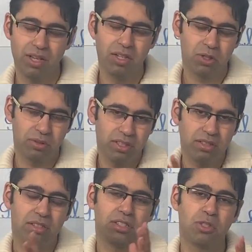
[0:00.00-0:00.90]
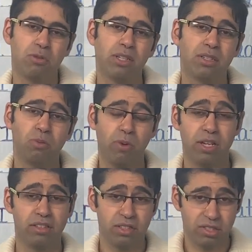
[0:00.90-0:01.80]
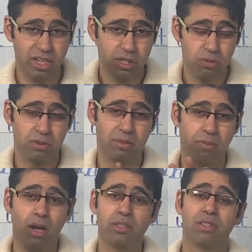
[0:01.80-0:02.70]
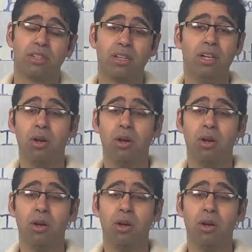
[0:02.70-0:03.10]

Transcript: So this is a situation wherein the scheduled departure,